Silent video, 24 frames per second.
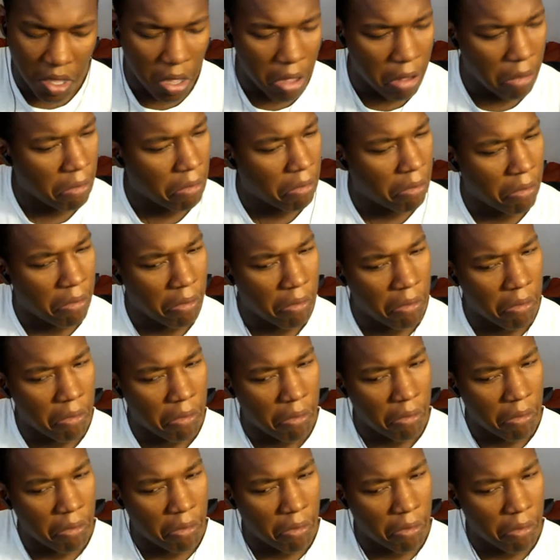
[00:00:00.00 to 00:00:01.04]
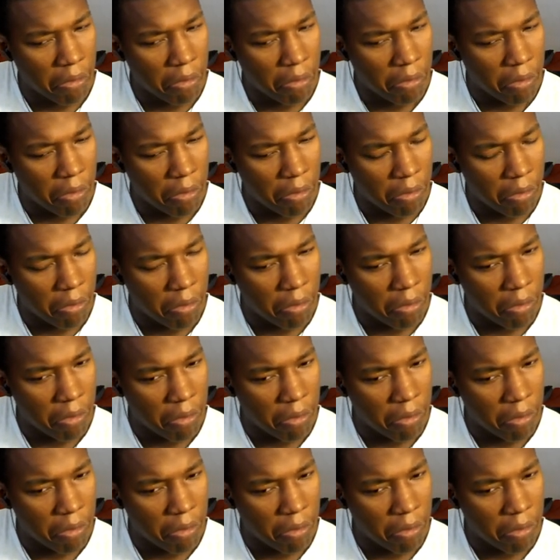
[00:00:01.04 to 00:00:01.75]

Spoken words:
(silence)